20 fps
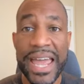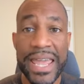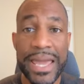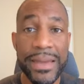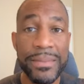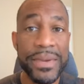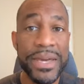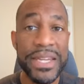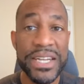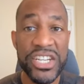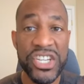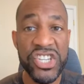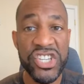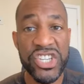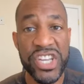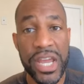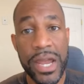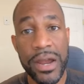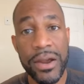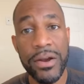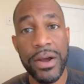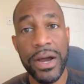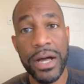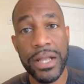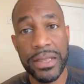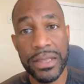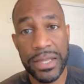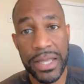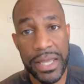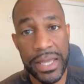I am going to share
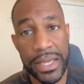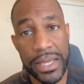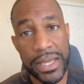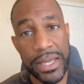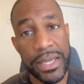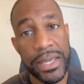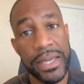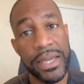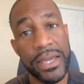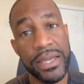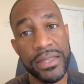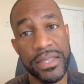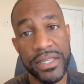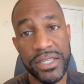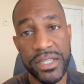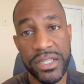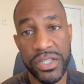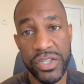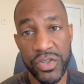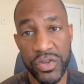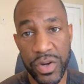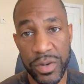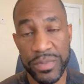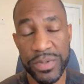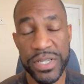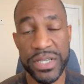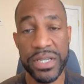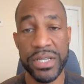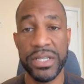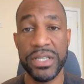a link in this
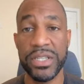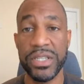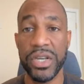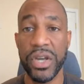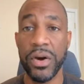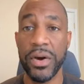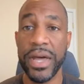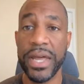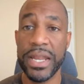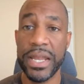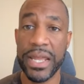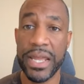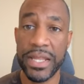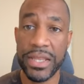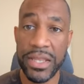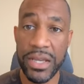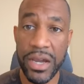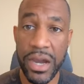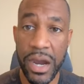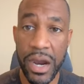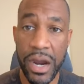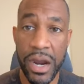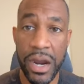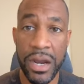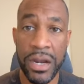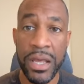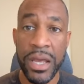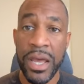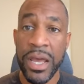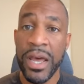description to go ahead and get the
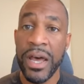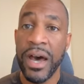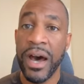card.